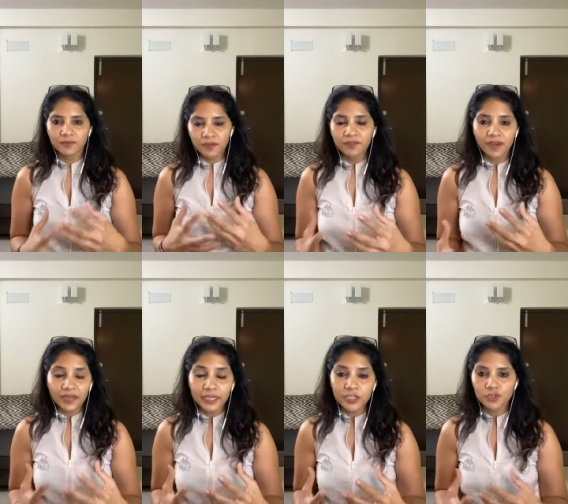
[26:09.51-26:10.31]
we
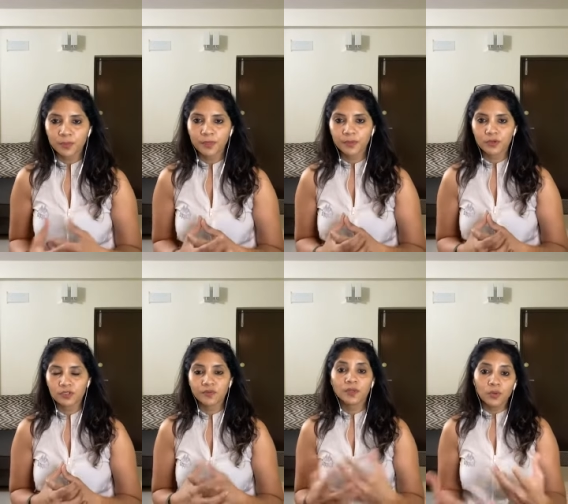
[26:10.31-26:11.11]
find it stupid
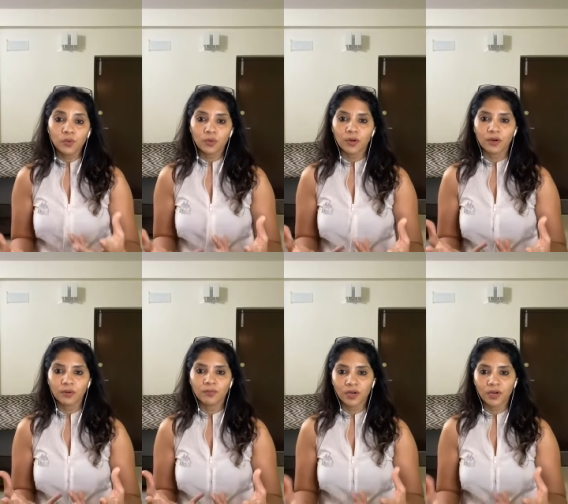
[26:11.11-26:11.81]
because we know uh,